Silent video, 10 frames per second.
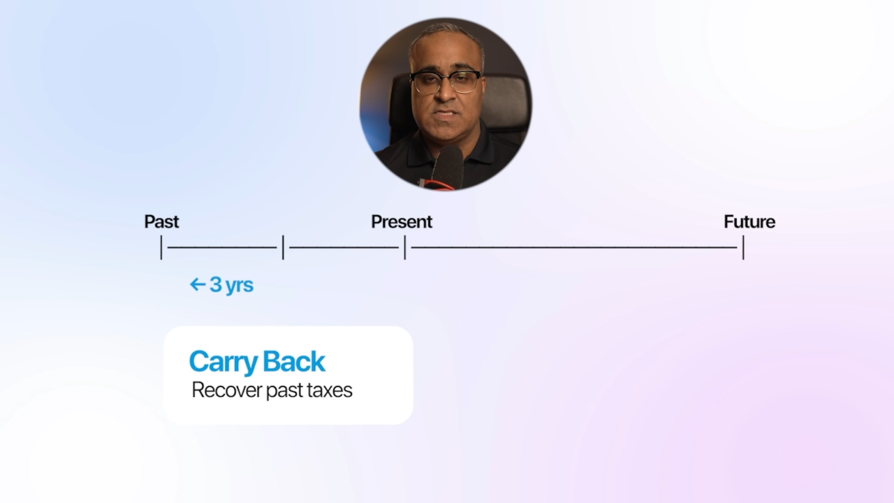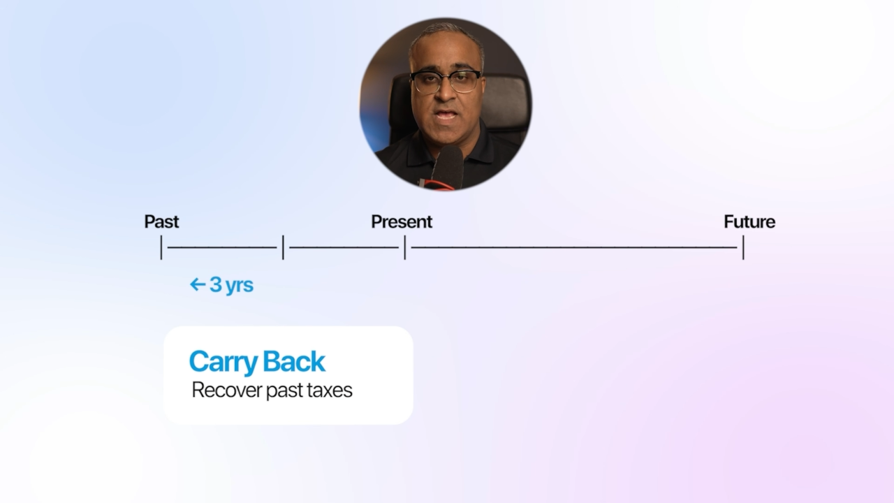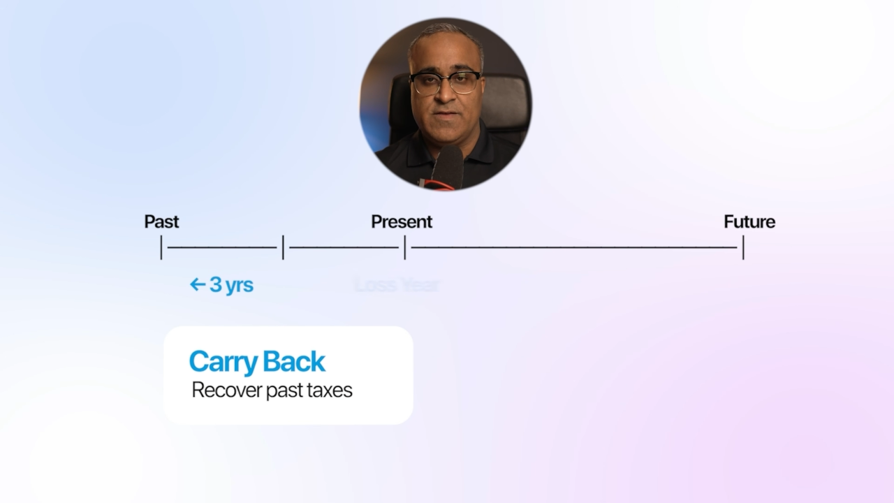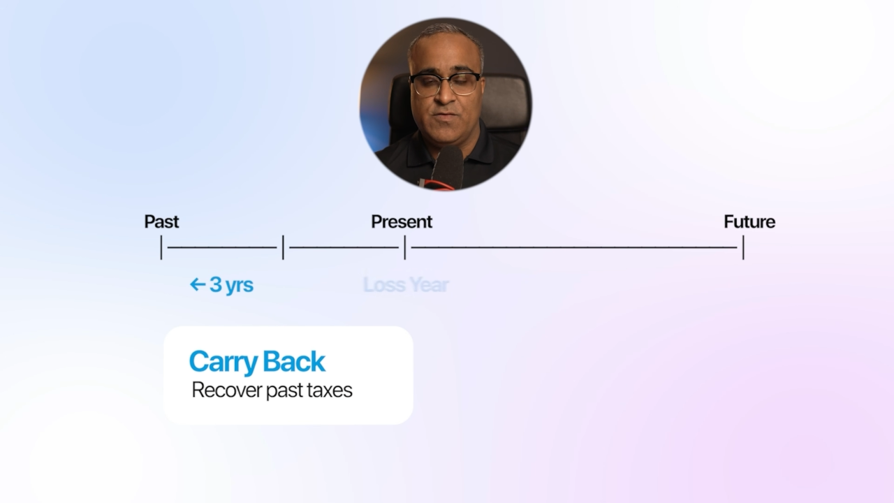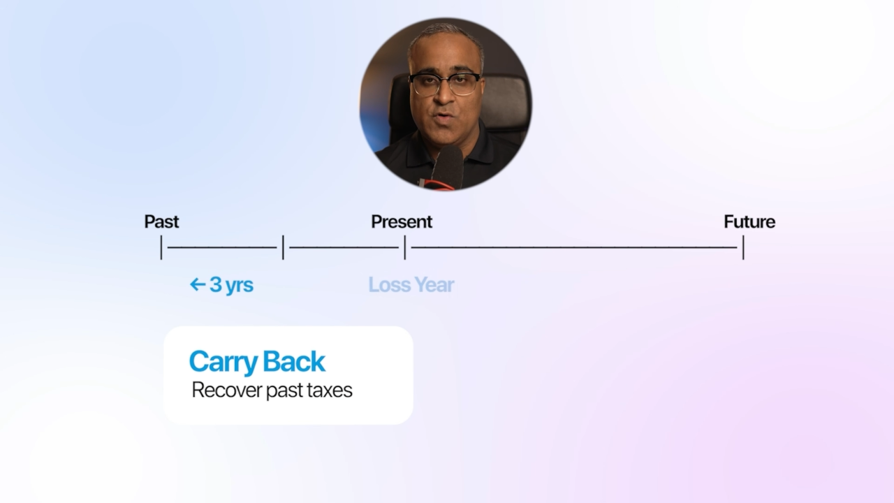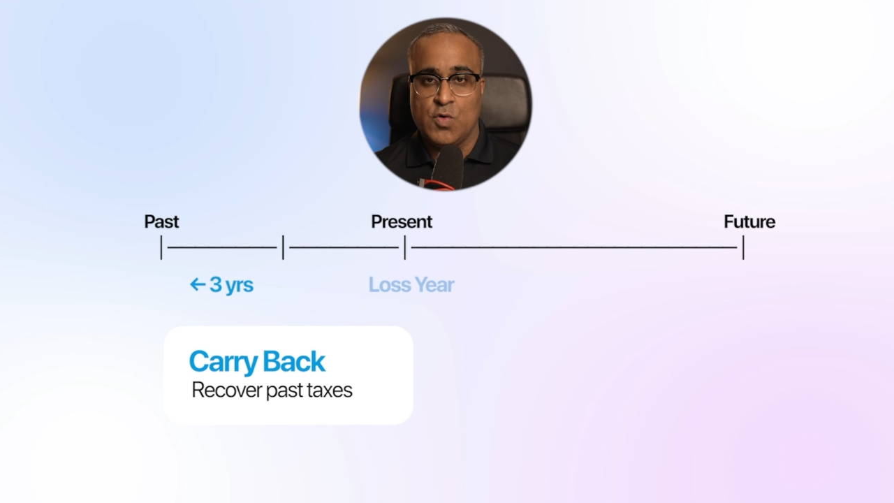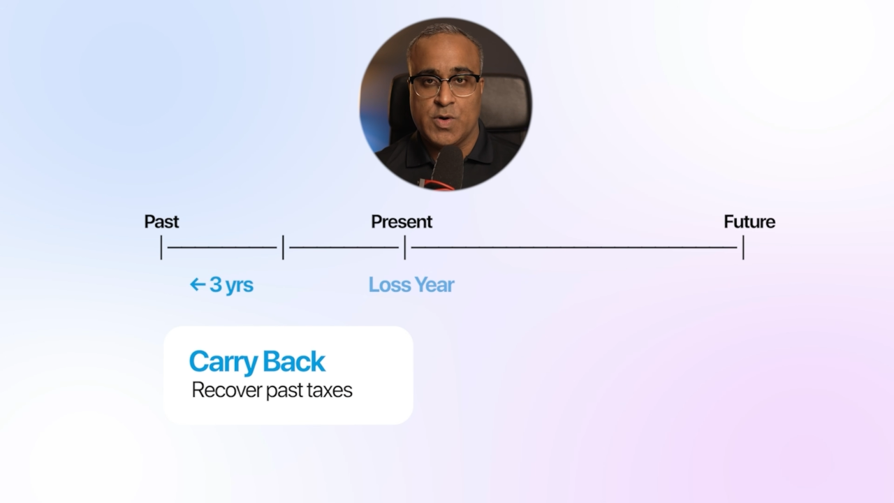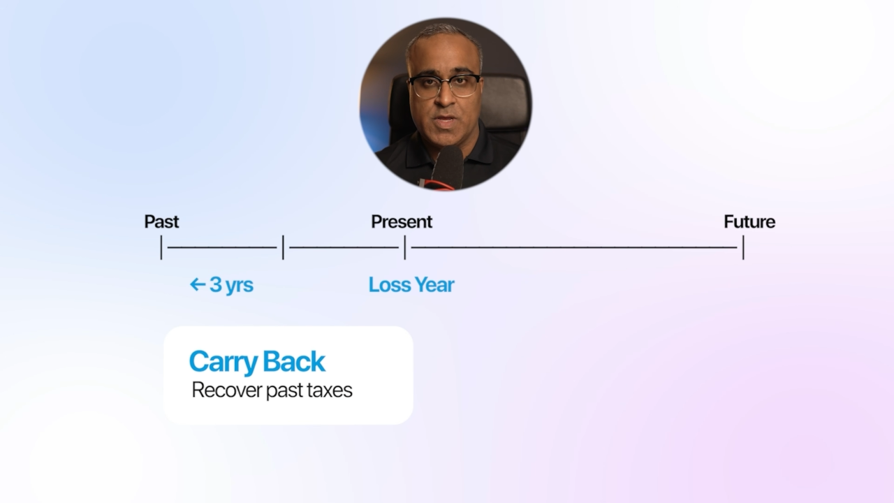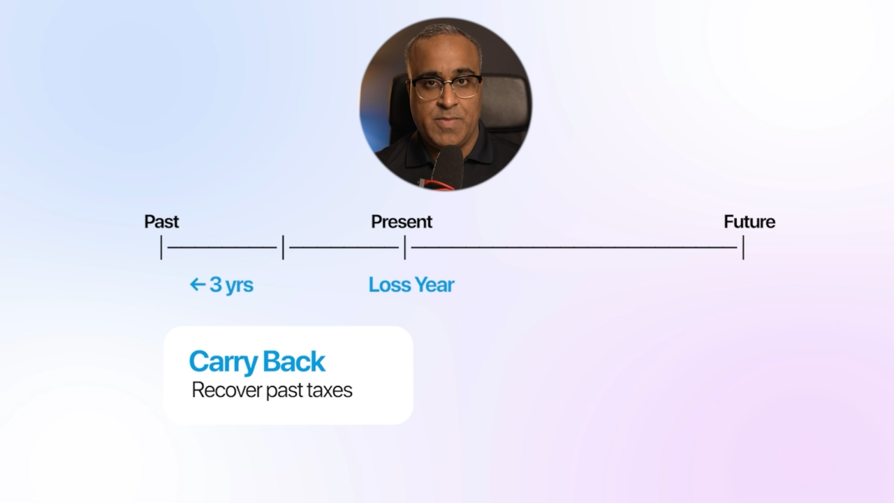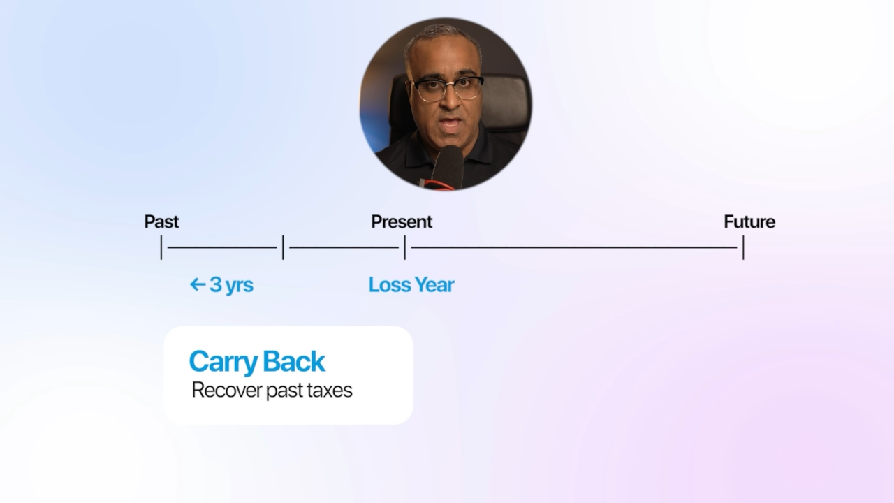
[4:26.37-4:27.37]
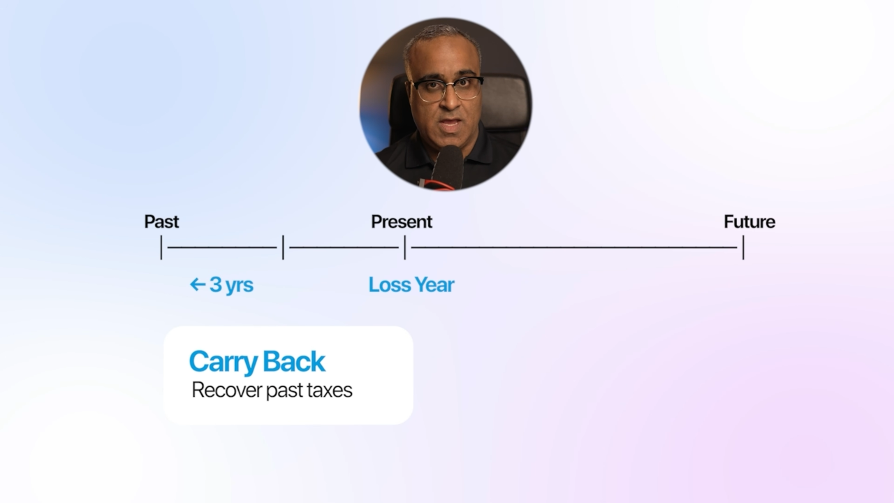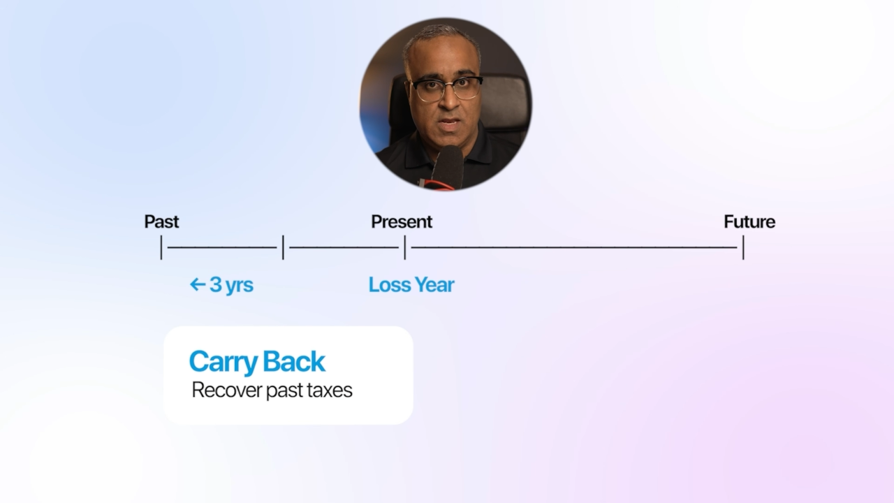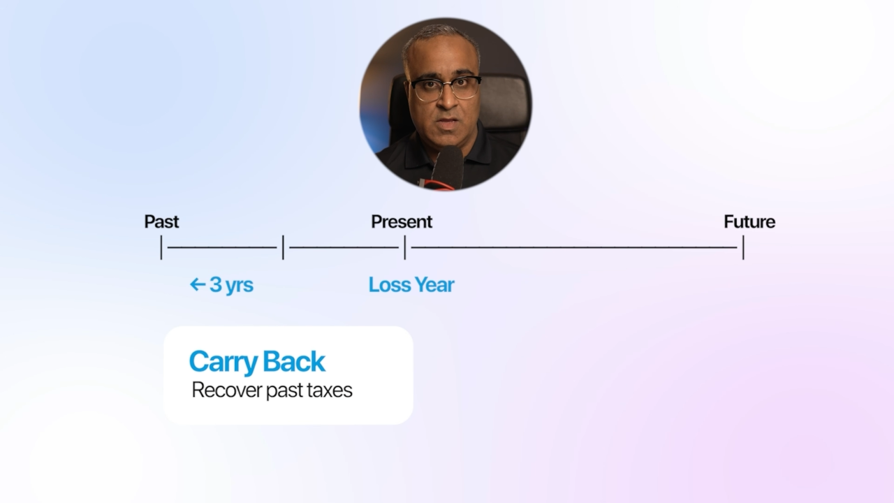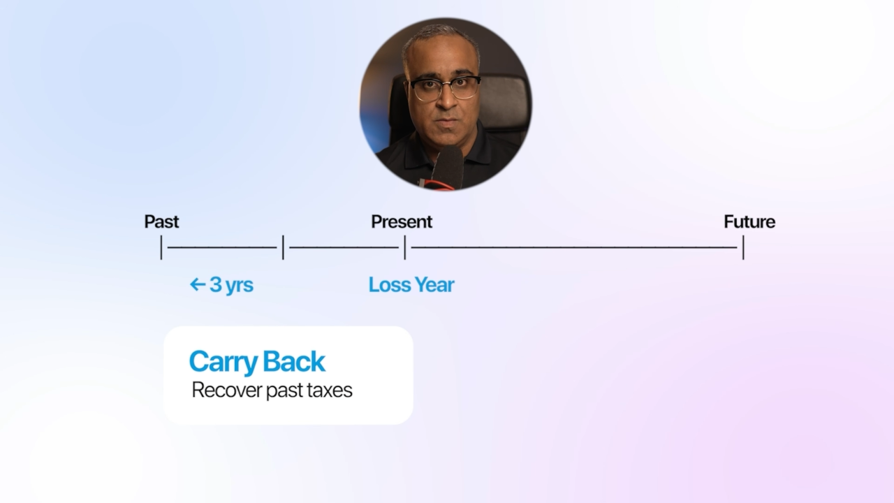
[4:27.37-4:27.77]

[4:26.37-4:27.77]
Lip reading: that you've already paid.